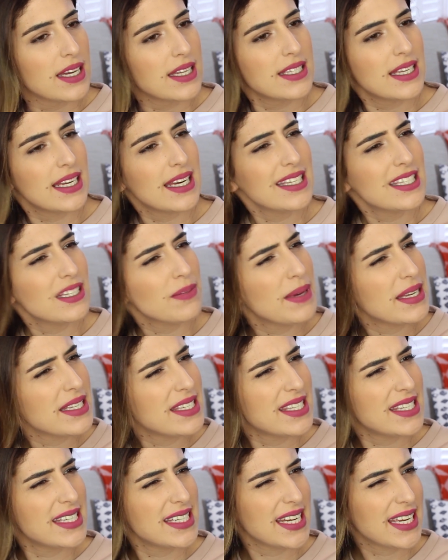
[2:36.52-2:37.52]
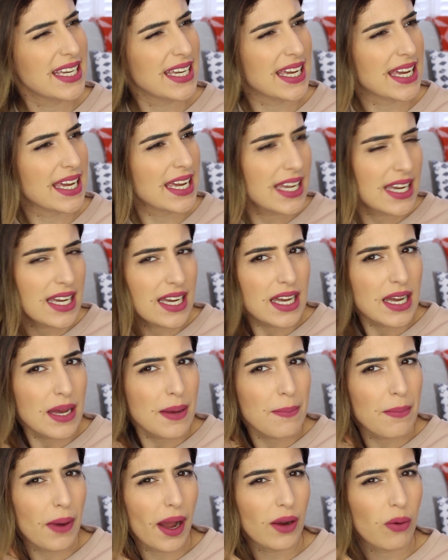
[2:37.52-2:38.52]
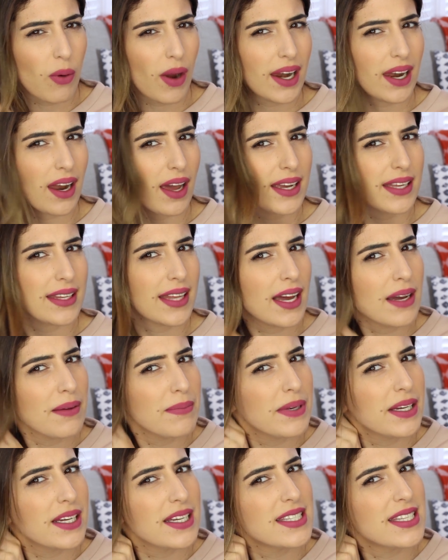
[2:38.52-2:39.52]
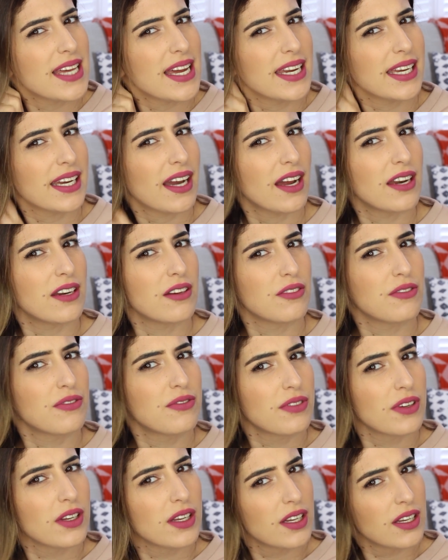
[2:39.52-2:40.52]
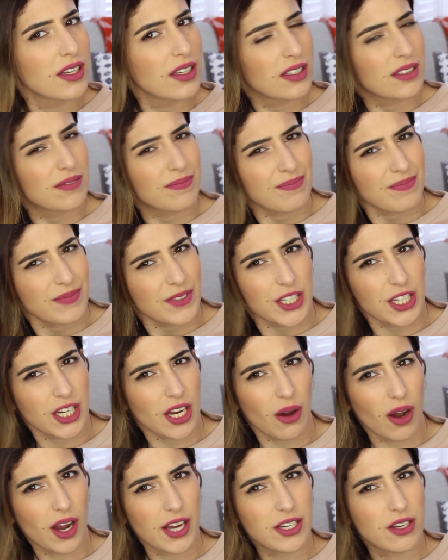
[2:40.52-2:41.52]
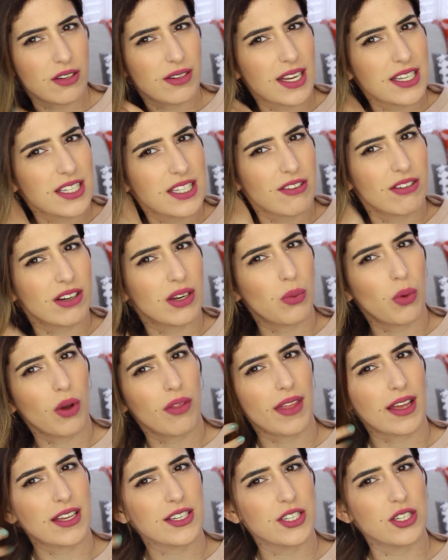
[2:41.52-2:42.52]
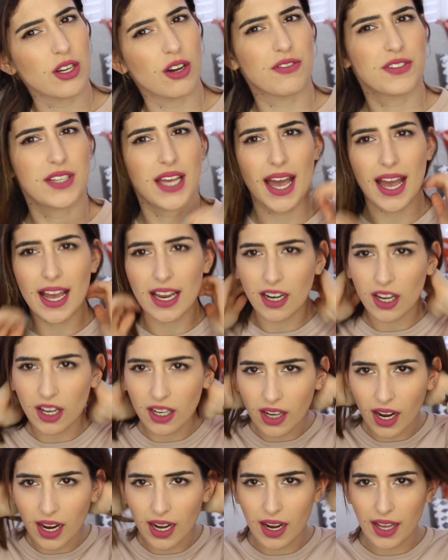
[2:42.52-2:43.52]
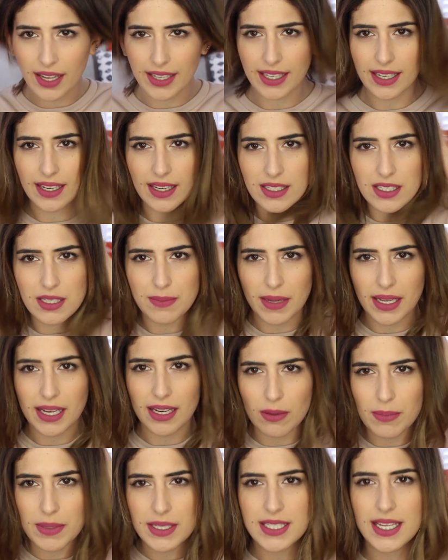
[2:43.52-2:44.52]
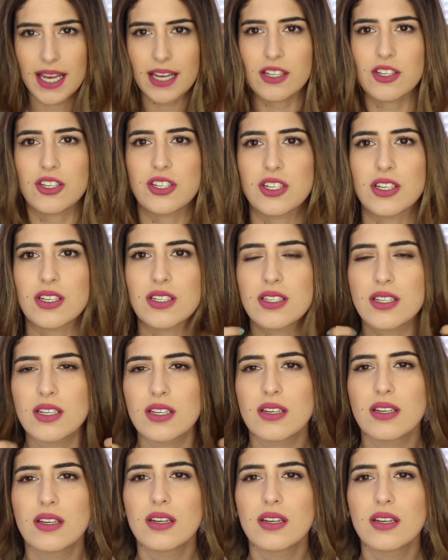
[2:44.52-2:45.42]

It's a little bit sticky, but I quite like that because then it kind of, you know, I don't necessarily want that soft hair look. I like it to be a little bit textured.